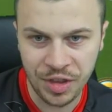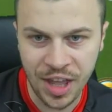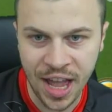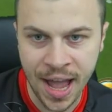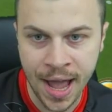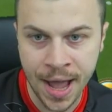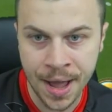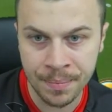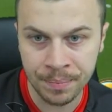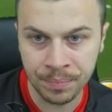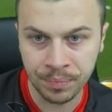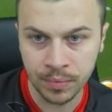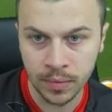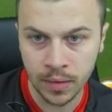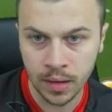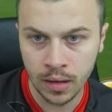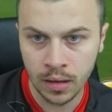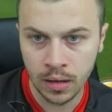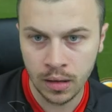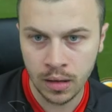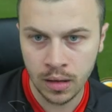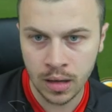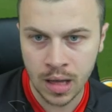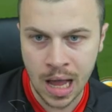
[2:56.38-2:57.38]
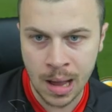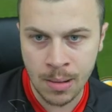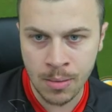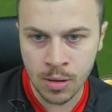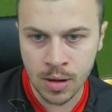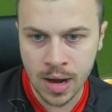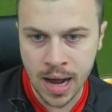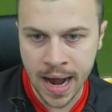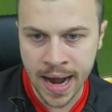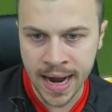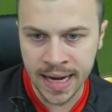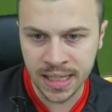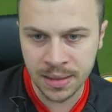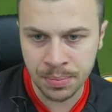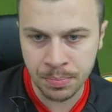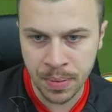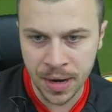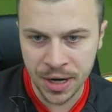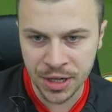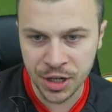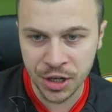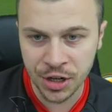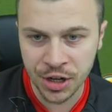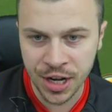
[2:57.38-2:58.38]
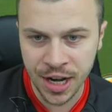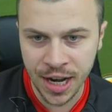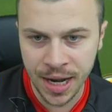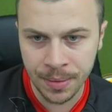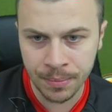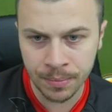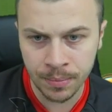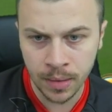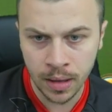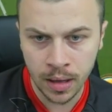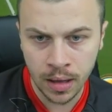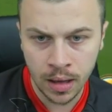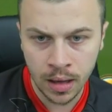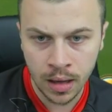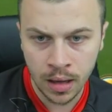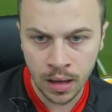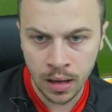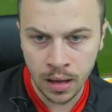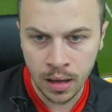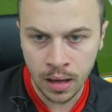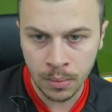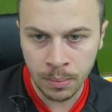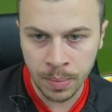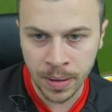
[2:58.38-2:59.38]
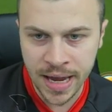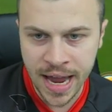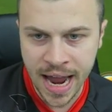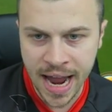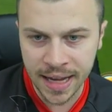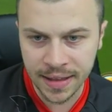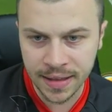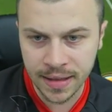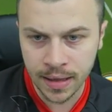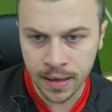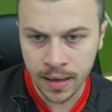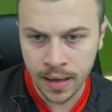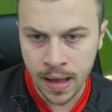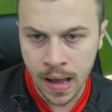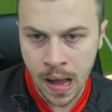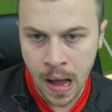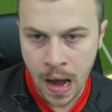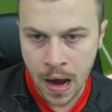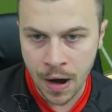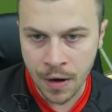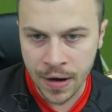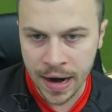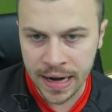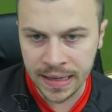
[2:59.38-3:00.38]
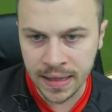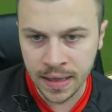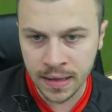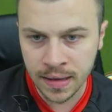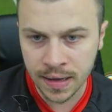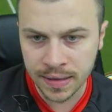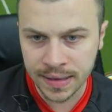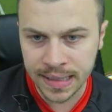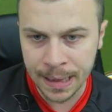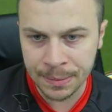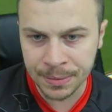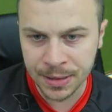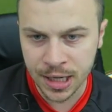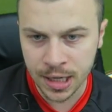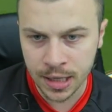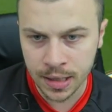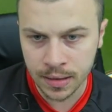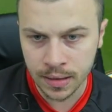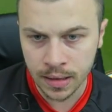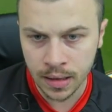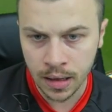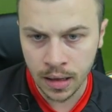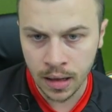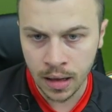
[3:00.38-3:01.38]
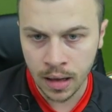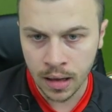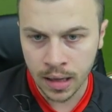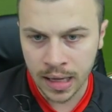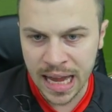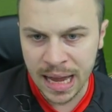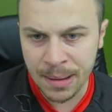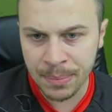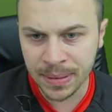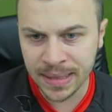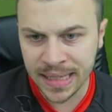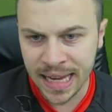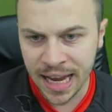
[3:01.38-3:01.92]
Damn, come on guys, pressure him. Payet, great interception, key